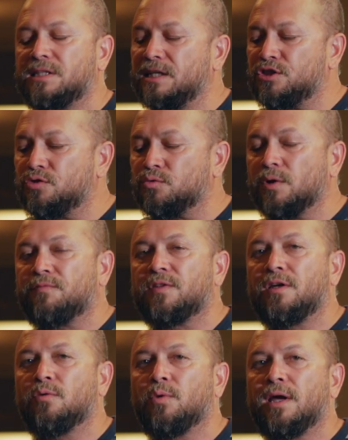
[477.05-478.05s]
They
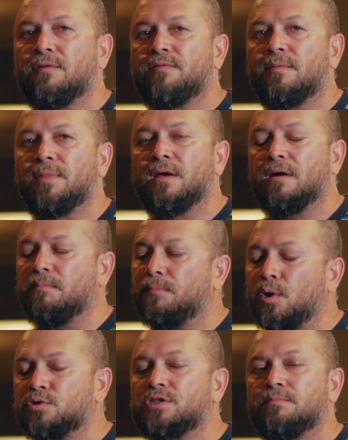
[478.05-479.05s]
drifted away from the
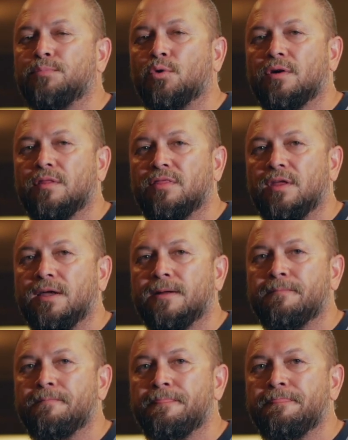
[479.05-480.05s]
most important thing,